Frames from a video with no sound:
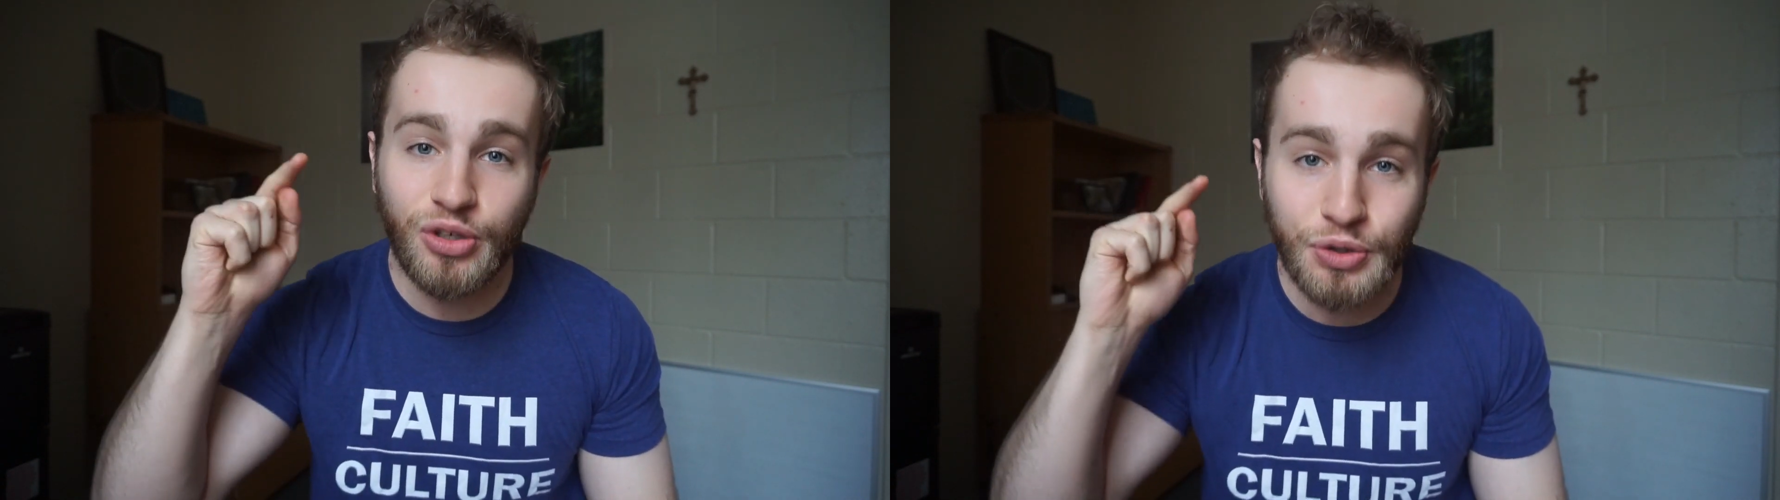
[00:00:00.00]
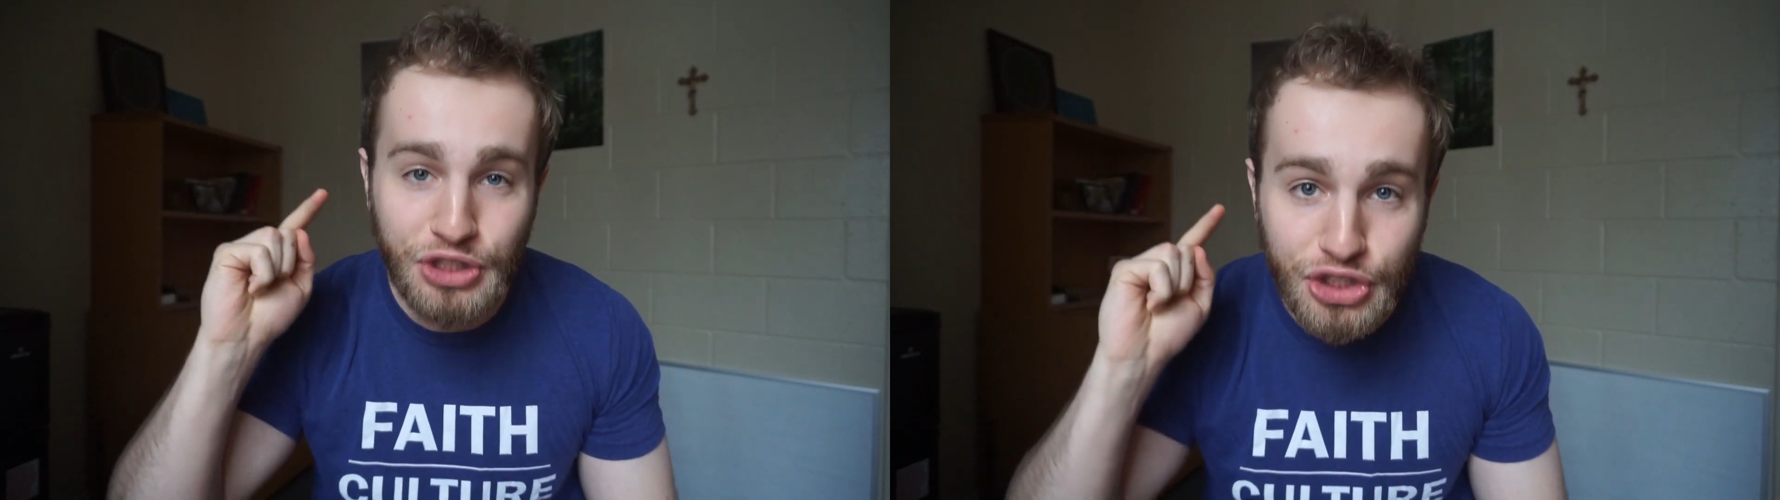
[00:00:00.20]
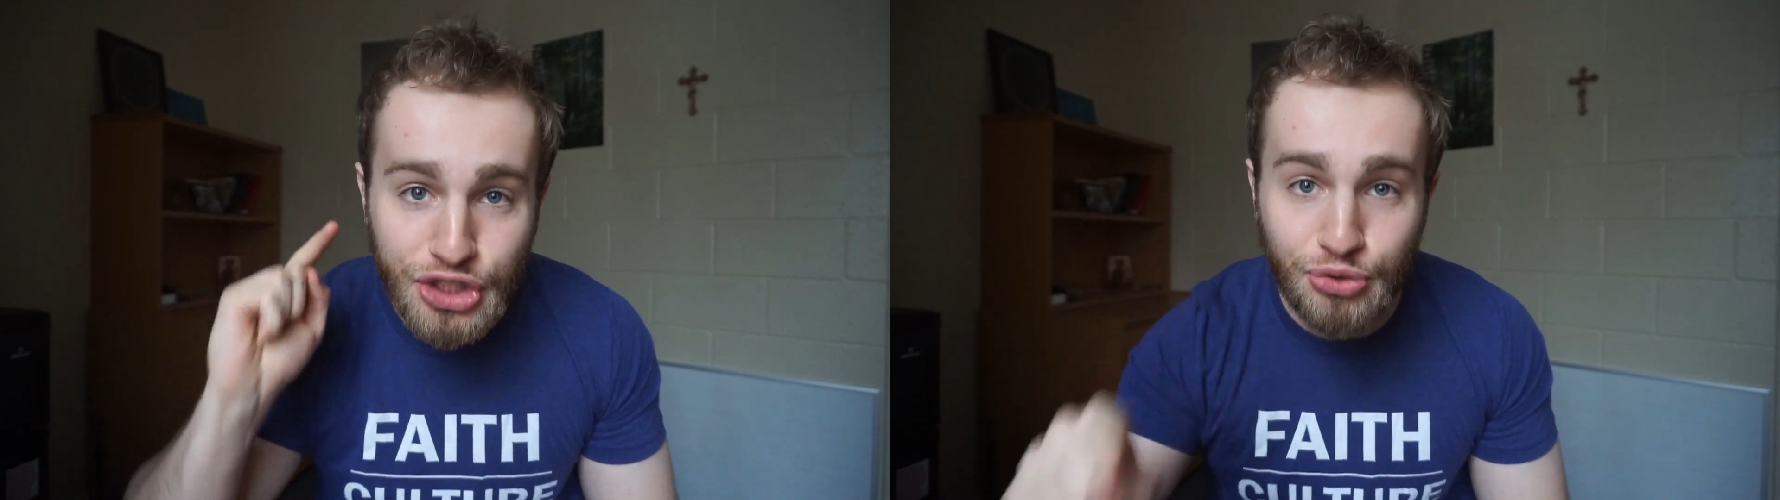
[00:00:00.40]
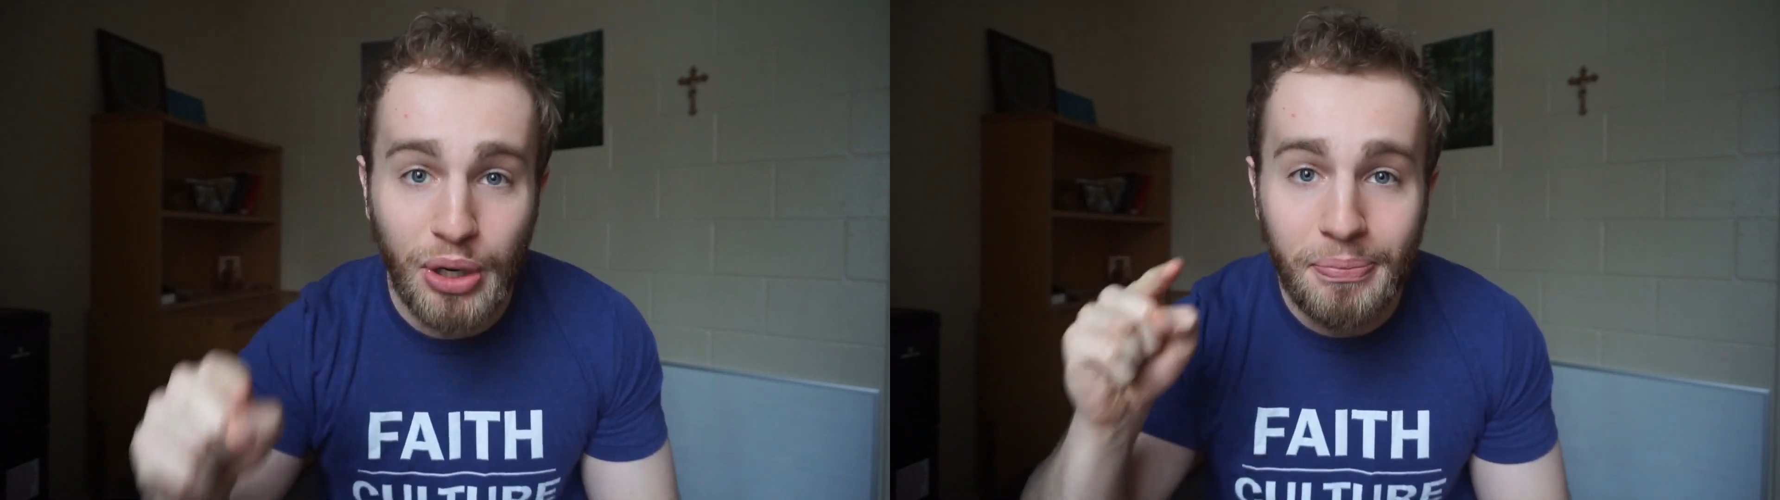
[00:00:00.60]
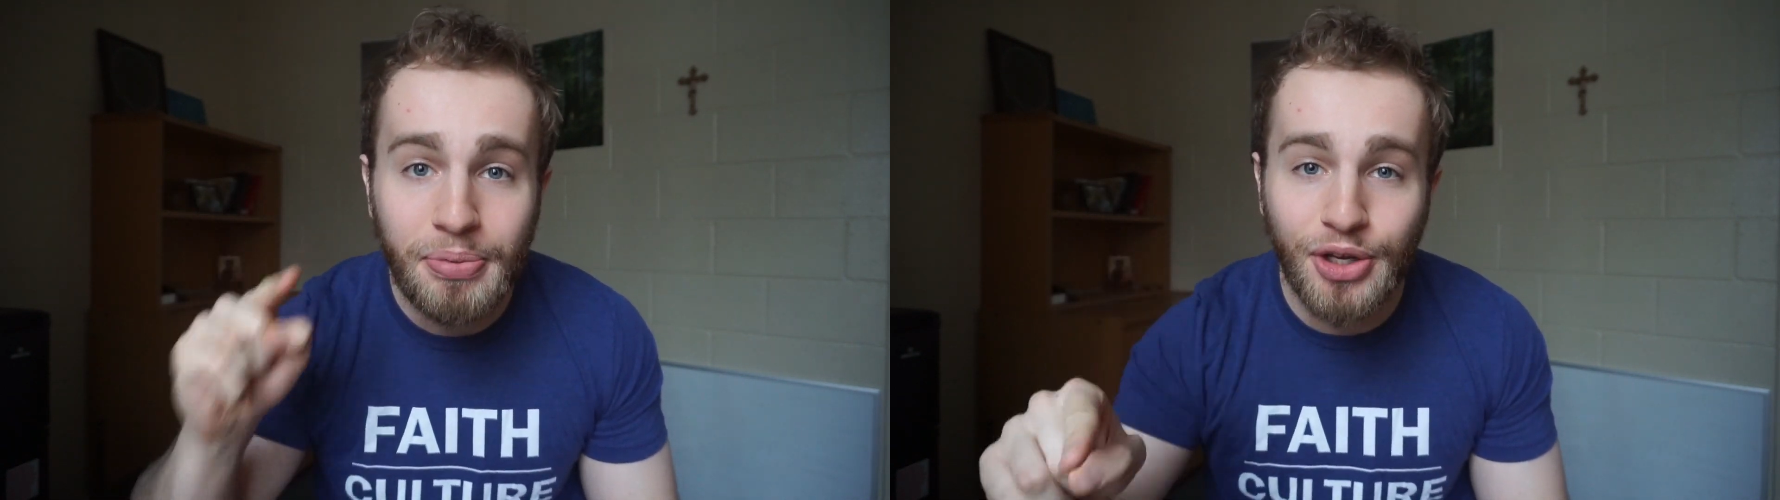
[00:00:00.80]
to
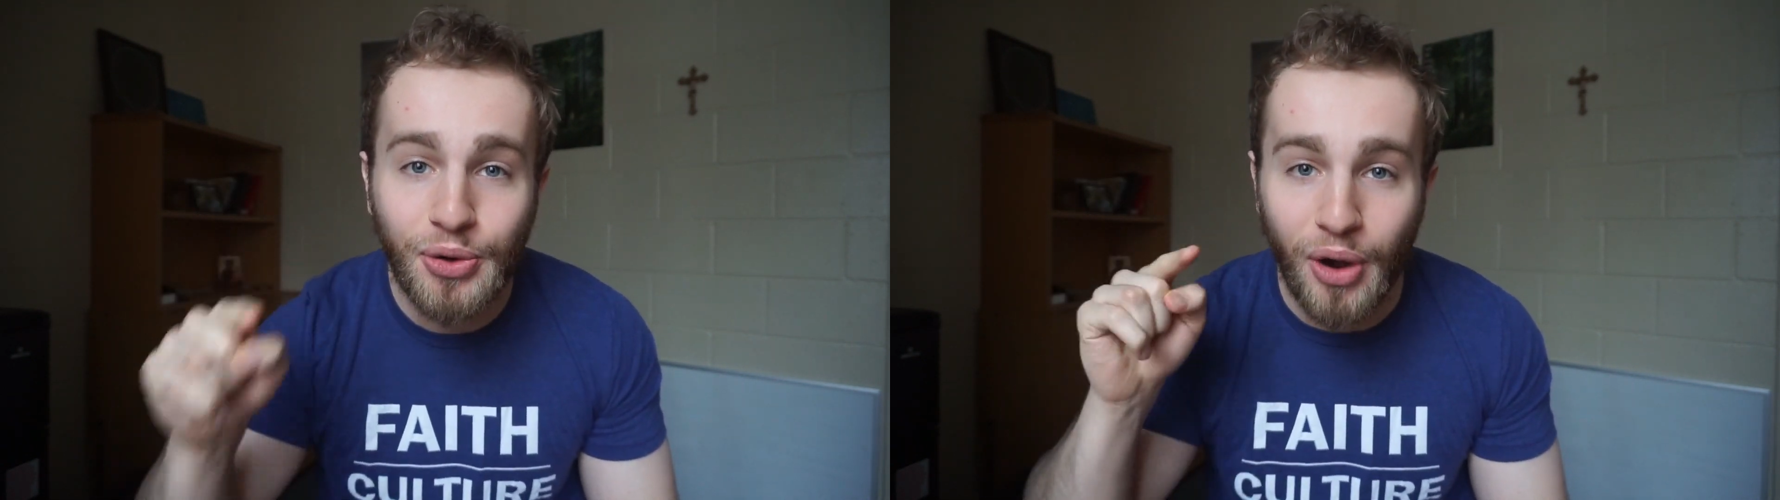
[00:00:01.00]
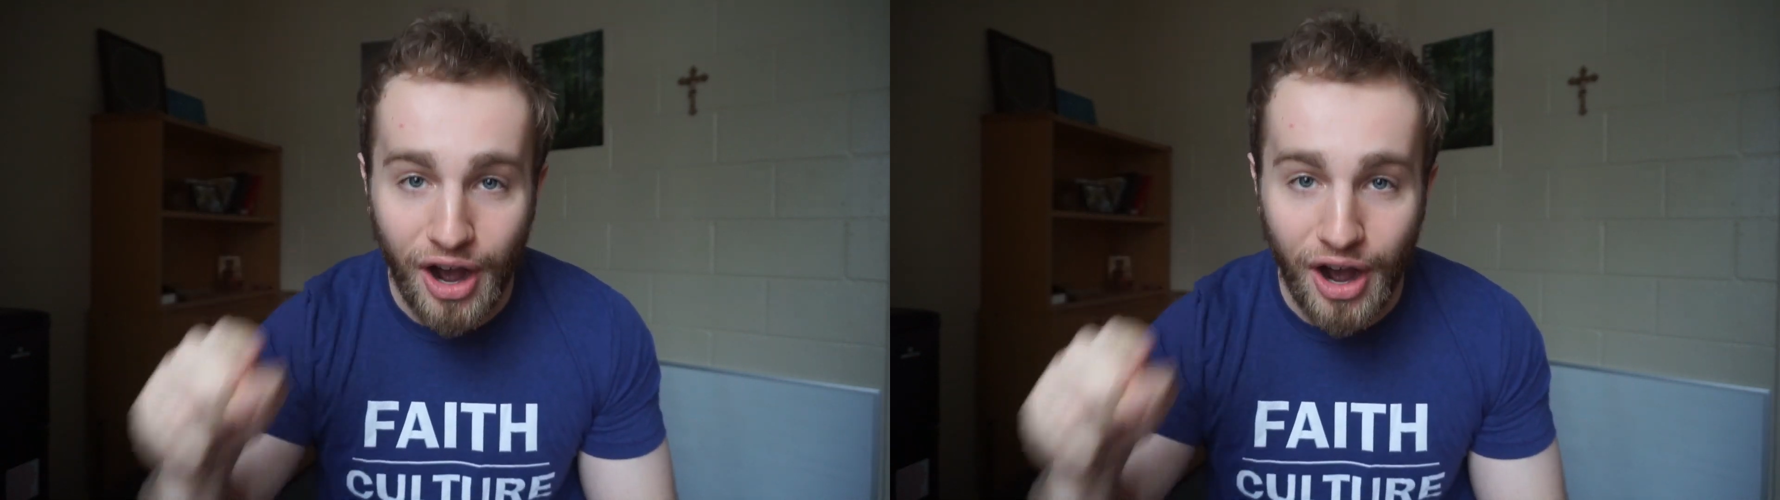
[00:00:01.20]
strip you